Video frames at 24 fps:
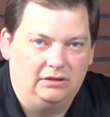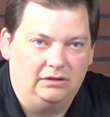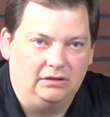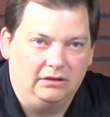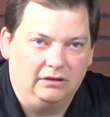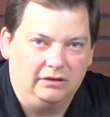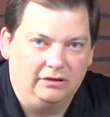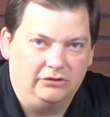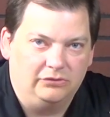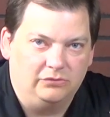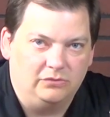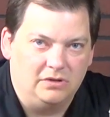
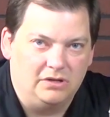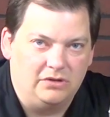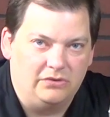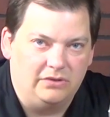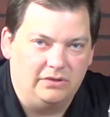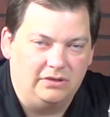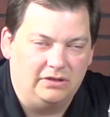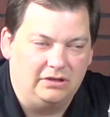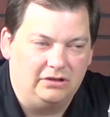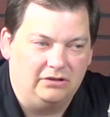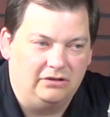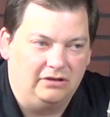as well
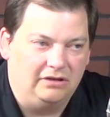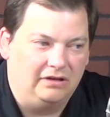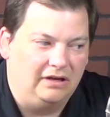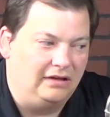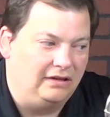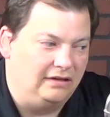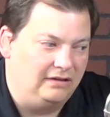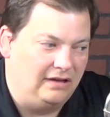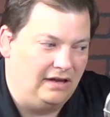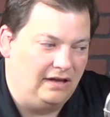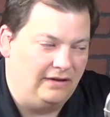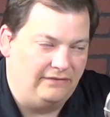in here, and
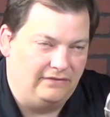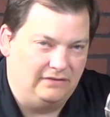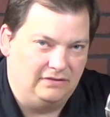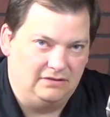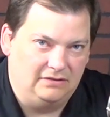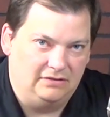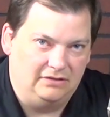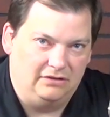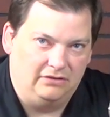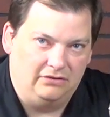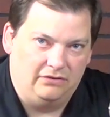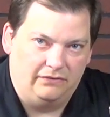I have it
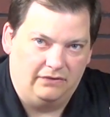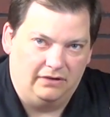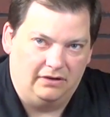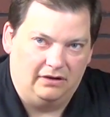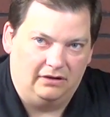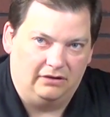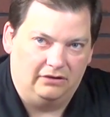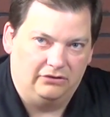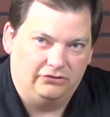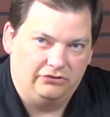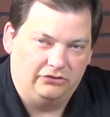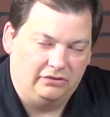sitting over here.
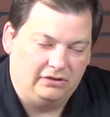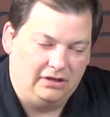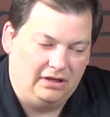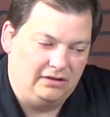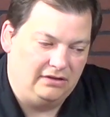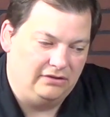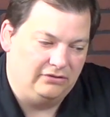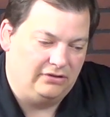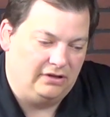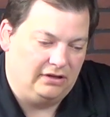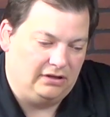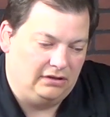I'm going to show you that in
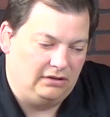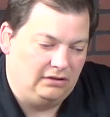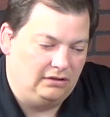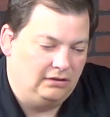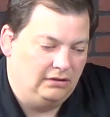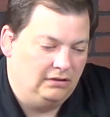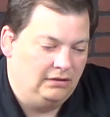a second.